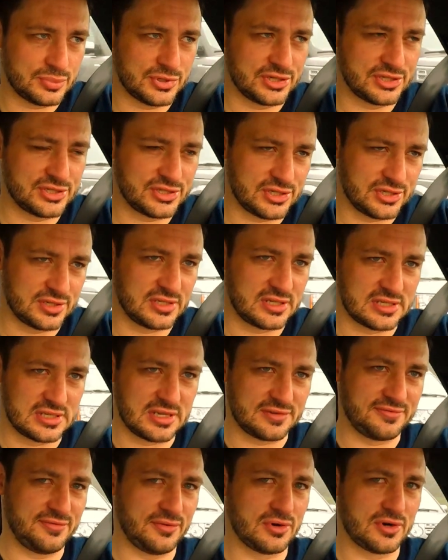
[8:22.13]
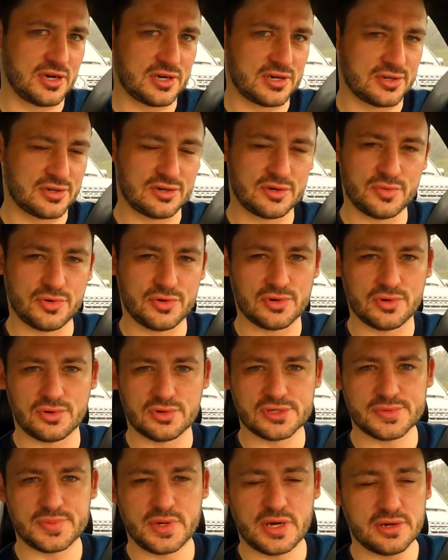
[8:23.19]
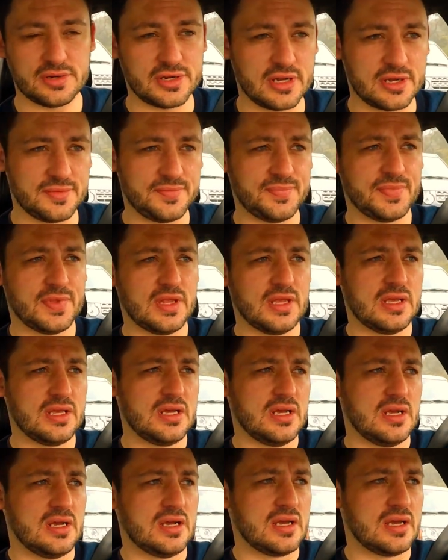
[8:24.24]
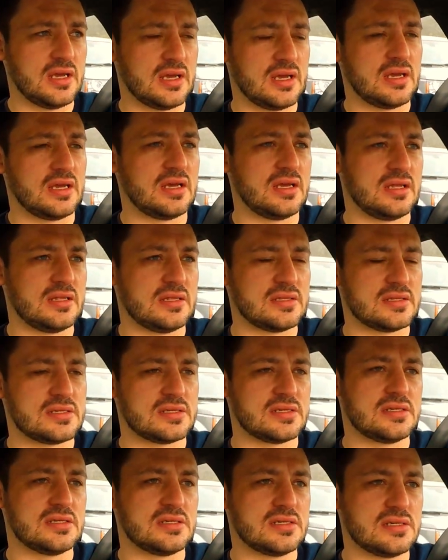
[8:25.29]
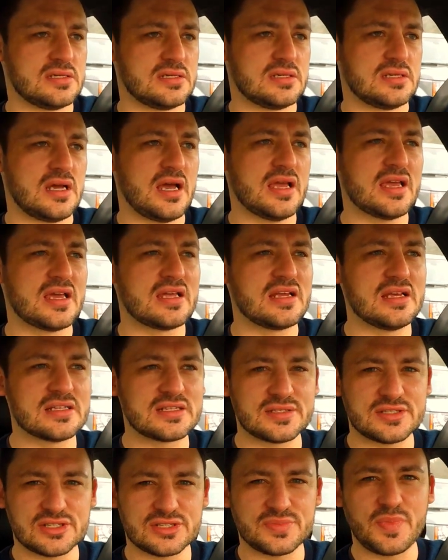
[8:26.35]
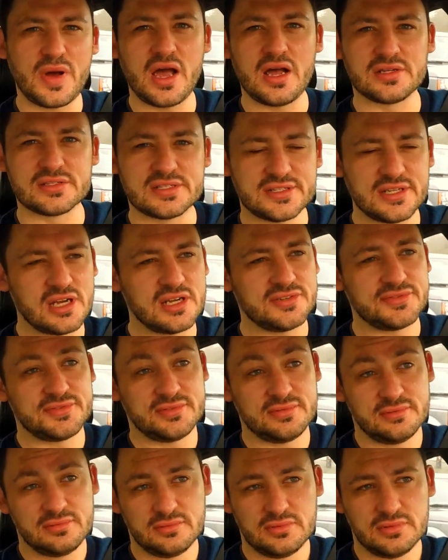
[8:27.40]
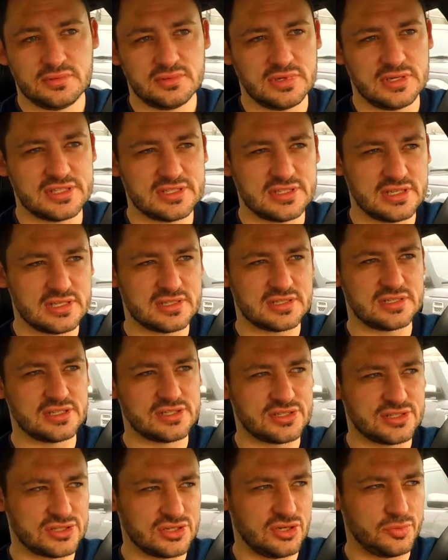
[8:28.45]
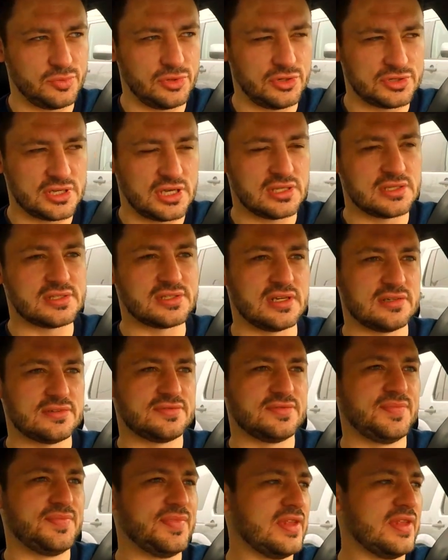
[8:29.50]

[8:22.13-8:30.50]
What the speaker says: Pretty certain it's at 400 or more horsepower now. And again, it's just mild stuff. It's just all bolt-on stuff.